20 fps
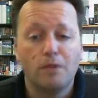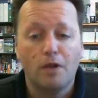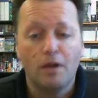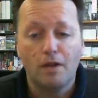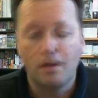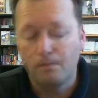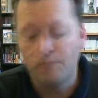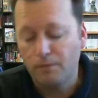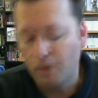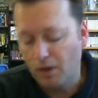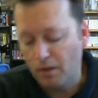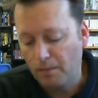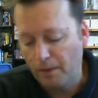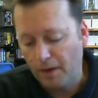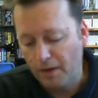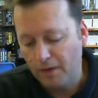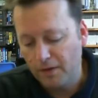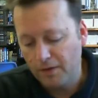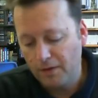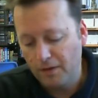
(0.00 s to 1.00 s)

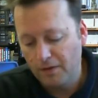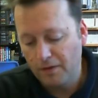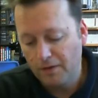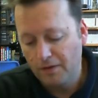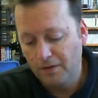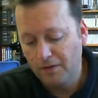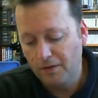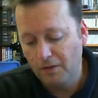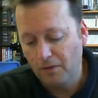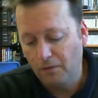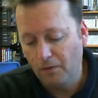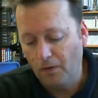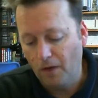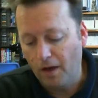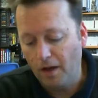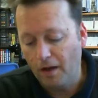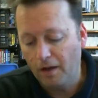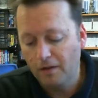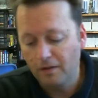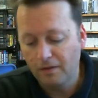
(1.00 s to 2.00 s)
um,
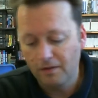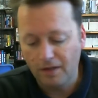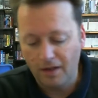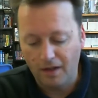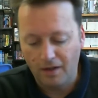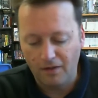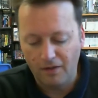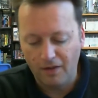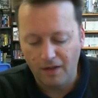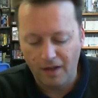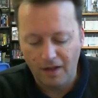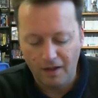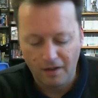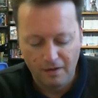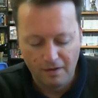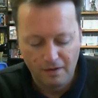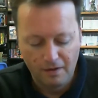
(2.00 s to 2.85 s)
software down there